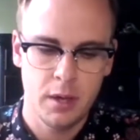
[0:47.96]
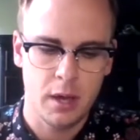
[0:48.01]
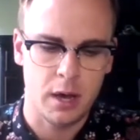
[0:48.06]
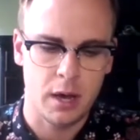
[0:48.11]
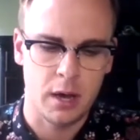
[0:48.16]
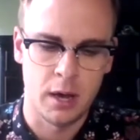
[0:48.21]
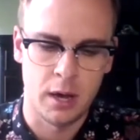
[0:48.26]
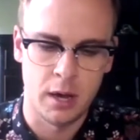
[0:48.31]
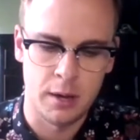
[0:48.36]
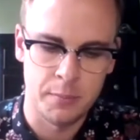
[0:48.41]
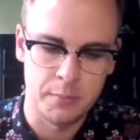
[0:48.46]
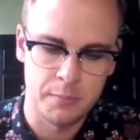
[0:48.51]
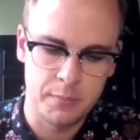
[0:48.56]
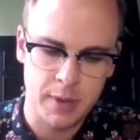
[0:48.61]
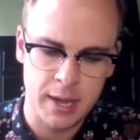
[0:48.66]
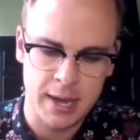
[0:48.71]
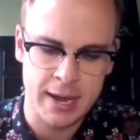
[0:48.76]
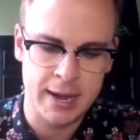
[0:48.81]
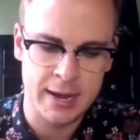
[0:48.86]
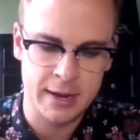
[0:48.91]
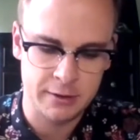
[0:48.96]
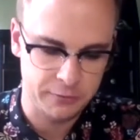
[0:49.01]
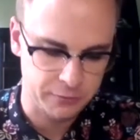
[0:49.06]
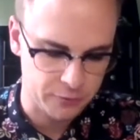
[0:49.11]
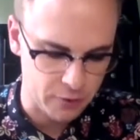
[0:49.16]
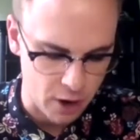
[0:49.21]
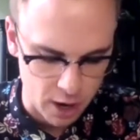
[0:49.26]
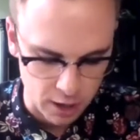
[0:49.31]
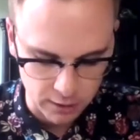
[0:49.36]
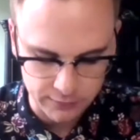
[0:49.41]
And
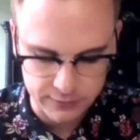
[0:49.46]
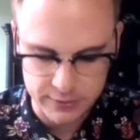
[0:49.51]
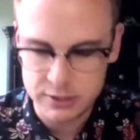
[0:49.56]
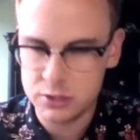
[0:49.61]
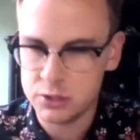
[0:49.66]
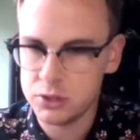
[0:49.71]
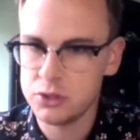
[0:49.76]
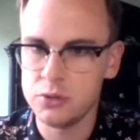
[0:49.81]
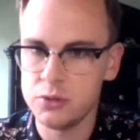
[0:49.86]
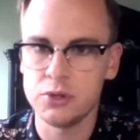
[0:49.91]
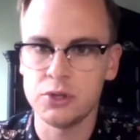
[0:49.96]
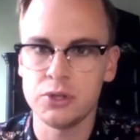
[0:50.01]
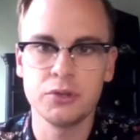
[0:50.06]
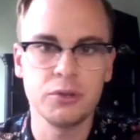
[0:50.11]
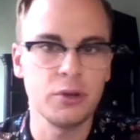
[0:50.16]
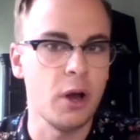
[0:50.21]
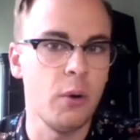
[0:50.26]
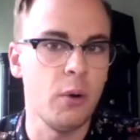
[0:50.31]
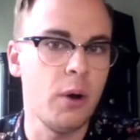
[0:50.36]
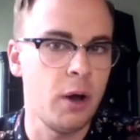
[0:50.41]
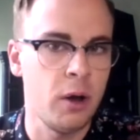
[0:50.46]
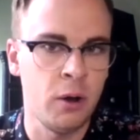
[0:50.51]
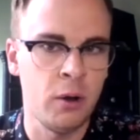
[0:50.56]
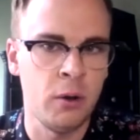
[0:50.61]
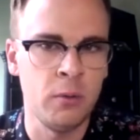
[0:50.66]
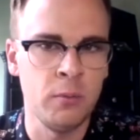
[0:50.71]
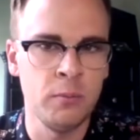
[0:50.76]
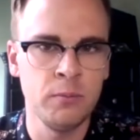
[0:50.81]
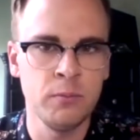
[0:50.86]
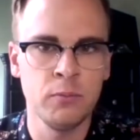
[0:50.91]
for all of us to just go
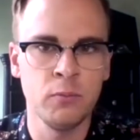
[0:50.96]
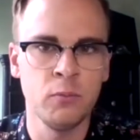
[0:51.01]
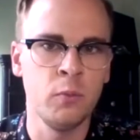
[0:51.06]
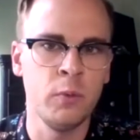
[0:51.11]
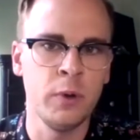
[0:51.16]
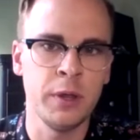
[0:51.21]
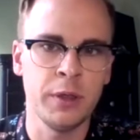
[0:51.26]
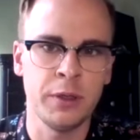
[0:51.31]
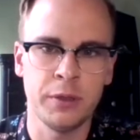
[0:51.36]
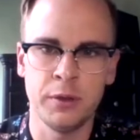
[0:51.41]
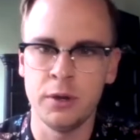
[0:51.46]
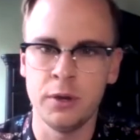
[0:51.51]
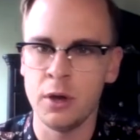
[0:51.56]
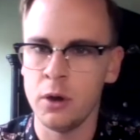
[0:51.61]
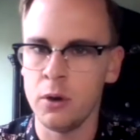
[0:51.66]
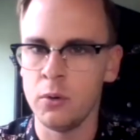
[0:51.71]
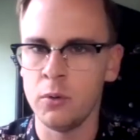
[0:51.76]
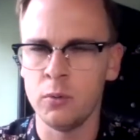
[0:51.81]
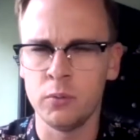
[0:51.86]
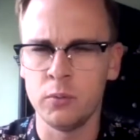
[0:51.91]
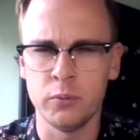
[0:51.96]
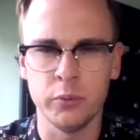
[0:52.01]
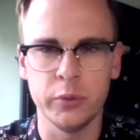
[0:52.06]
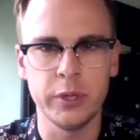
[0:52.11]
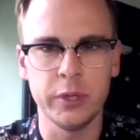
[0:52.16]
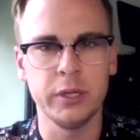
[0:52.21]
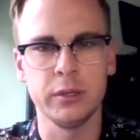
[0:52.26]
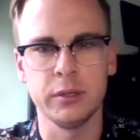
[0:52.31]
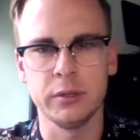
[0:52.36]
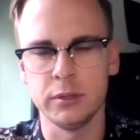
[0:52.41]
home with no
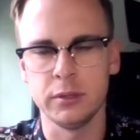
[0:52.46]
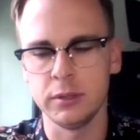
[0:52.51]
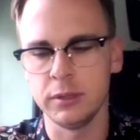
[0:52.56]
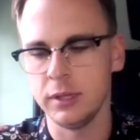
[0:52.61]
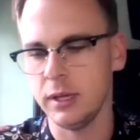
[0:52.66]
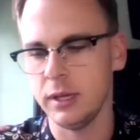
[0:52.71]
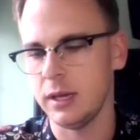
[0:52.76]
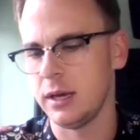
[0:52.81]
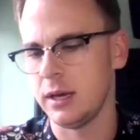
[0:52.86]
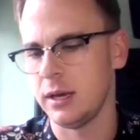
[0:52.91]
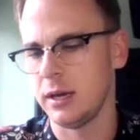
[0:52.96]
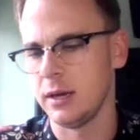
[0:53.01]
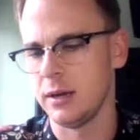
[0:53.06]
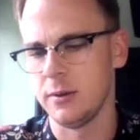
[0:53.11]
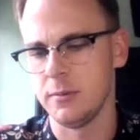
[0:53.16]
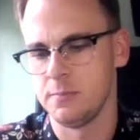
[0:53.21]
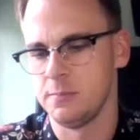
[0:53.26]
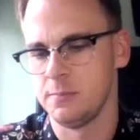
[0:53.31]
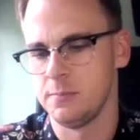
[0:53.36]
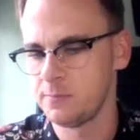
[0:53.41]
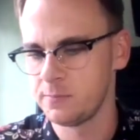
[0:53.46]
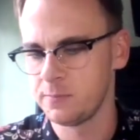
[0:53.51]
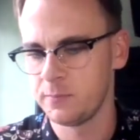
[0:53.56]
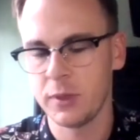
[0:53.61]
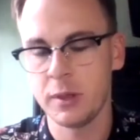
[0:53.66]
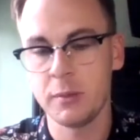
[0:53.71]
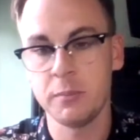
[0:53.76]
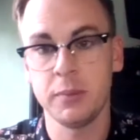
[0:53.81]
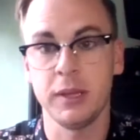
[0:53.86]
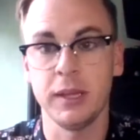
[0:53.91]
real
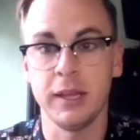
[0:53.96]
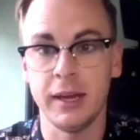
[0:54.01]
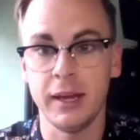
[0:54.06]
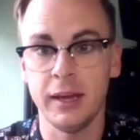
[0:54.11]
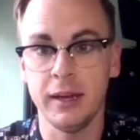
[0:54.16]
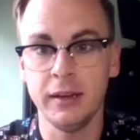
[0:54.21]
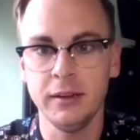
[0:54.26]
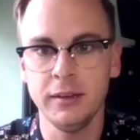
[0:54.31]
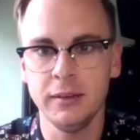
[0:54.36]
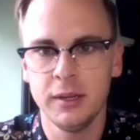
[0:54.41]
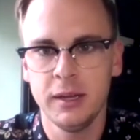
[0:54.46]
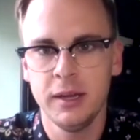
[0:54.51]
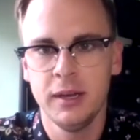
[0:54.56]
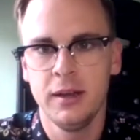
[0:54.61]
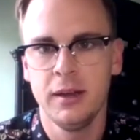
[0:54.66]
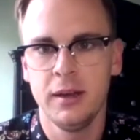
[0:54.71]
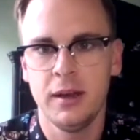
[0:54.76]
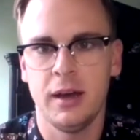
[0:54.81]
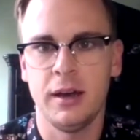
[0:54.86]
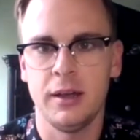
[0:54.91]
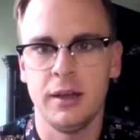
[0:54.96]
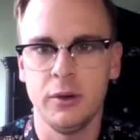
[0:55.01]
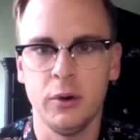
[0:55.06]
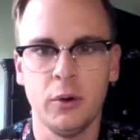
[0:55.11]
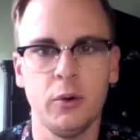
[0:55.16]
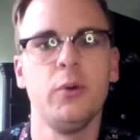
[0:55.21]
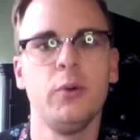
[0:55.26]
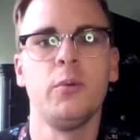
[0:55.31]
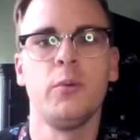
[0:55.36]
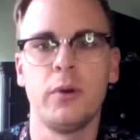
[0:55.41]
plan, the
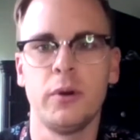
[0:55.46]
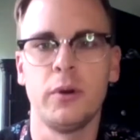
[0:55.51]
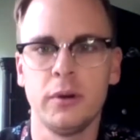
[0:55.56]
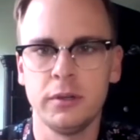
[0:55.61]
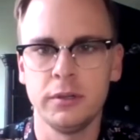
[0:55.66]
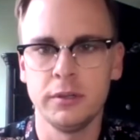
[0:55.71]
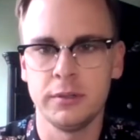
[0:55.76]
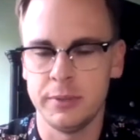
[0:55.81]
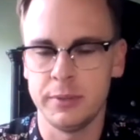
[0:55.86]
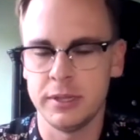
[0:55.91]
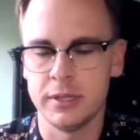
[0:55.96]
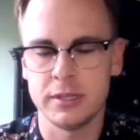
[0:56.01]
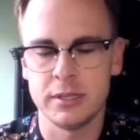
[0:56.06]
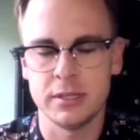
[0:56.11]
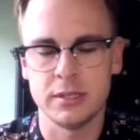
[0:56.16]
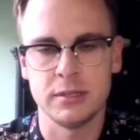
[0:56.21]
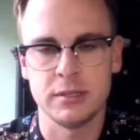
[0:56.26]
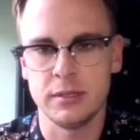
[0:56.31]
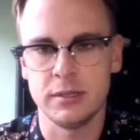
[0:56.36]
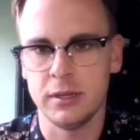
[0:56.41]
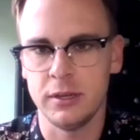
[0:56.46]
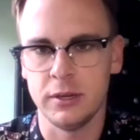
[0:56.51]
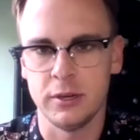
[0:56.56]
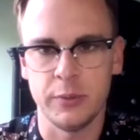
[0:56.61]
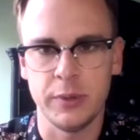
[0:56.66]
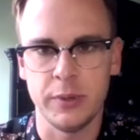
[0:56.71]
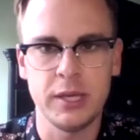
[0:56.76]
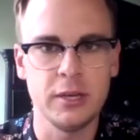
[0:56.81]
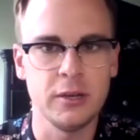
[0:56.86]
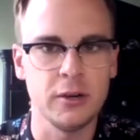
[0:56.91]
whole world, I mean, this is,
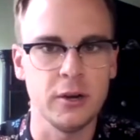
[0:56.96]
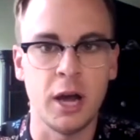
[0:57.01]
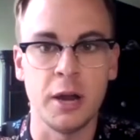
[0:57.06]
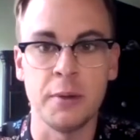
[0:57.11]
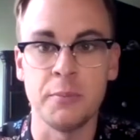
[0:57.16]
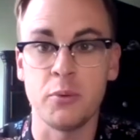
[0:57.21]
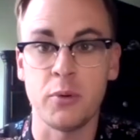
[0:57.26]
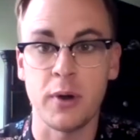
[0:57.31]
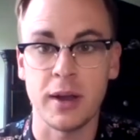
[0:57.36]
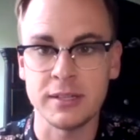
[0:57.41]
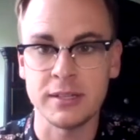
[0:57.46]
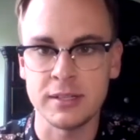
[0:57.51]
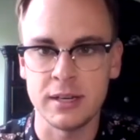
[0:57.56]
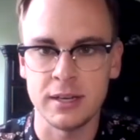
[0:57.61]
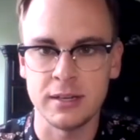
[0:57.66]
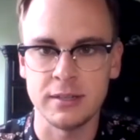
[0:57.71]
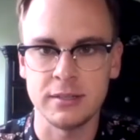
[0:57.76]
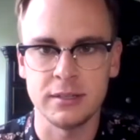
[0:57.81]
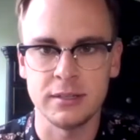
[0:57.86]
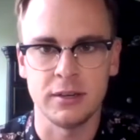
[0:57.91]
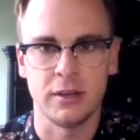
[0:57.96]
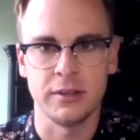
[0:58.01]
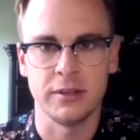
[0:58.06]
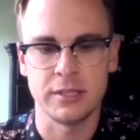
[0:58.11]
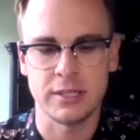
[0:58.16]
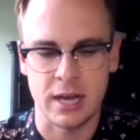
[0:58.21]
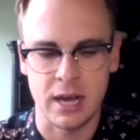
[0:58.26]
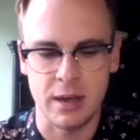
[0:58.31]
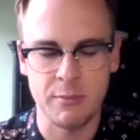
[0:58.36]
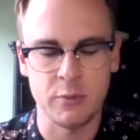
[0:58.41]
we hear unprecedented all the
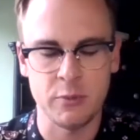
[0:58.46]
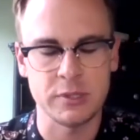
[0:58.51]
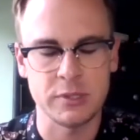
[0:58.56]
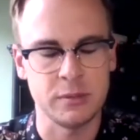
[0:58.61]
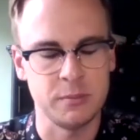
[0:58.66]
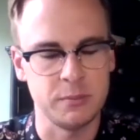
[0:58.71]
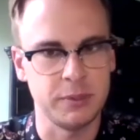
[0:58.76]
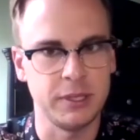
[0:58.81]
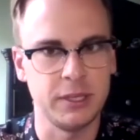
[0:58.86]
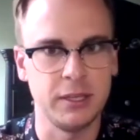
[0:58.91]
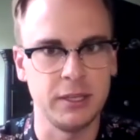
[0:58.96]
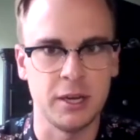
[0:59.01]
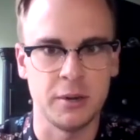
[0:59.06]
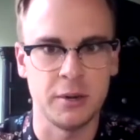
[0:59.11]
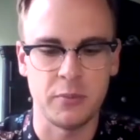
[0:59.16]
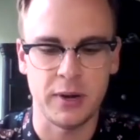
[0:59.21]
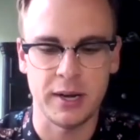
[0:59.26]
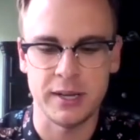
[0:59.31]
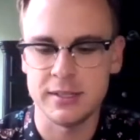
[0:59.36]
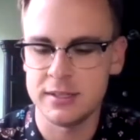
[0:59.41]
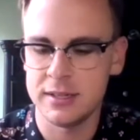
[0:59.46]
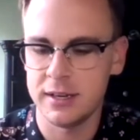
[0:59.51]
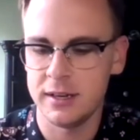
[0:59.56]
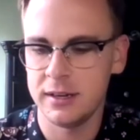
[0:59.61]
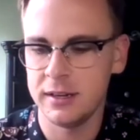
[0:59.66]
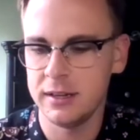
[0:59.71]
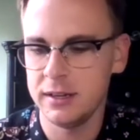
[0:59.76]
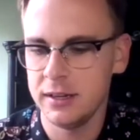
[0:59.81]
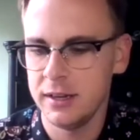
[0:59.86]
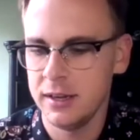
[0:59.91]
time. It was completely
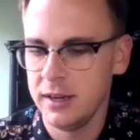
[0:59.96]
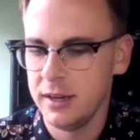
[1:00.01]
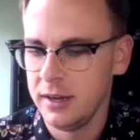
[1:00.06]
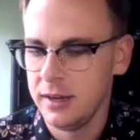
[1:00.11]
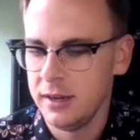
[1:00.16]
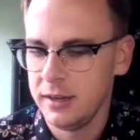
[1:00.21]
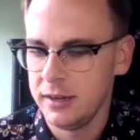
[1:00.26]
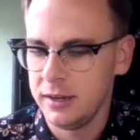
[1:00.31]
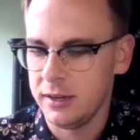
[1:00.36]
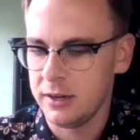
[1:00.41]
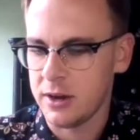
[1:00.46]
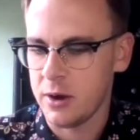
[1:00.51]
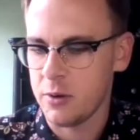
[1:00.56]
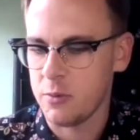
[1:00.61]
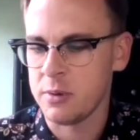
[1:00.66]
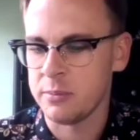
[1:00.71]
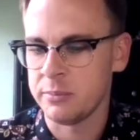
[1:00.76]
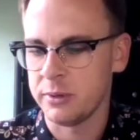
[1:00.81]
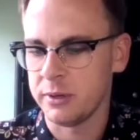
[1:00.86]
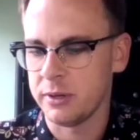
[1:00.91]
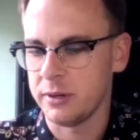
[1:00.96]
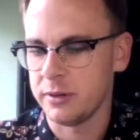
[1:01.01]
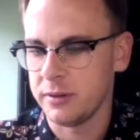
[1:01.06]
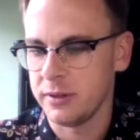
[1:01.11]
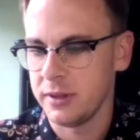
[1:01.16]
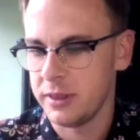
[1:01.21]
unprecedented. I remember